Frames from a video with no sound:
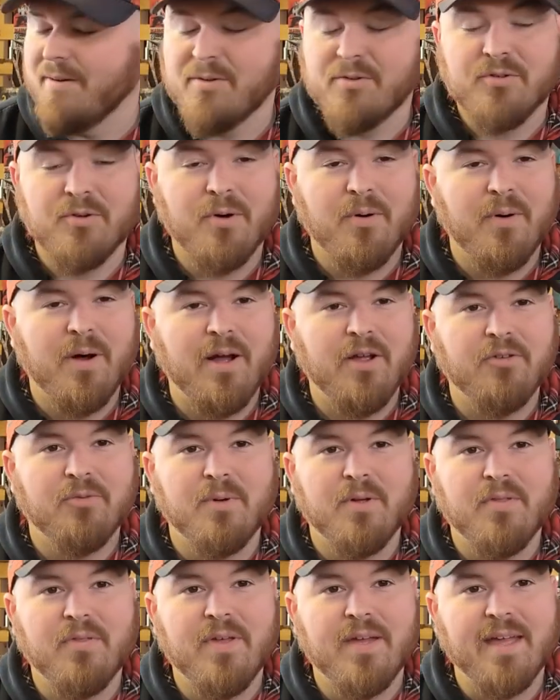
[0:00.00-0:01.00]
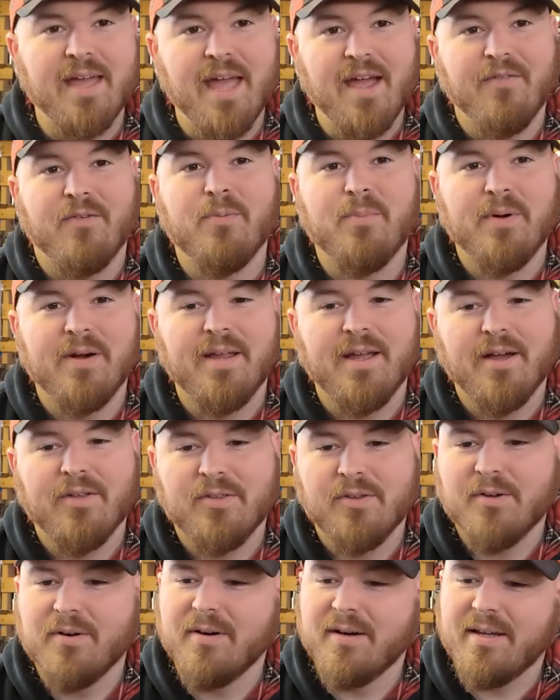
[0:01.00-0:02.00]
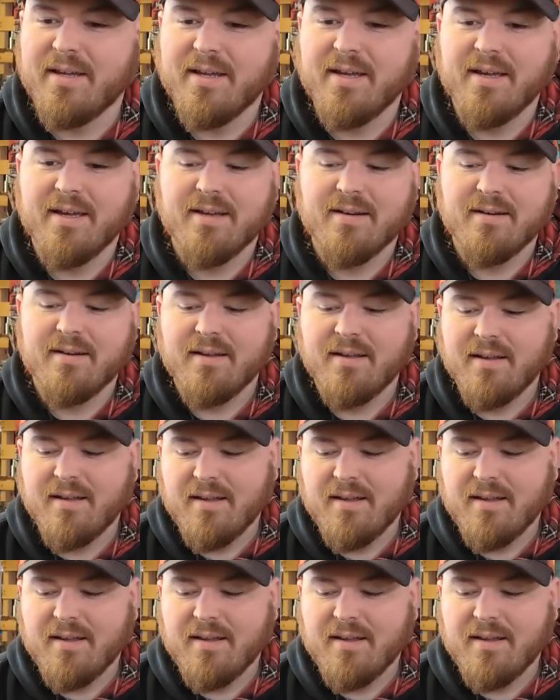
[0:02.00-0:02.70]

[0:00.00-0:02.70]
So I just want to thank everybody out there again.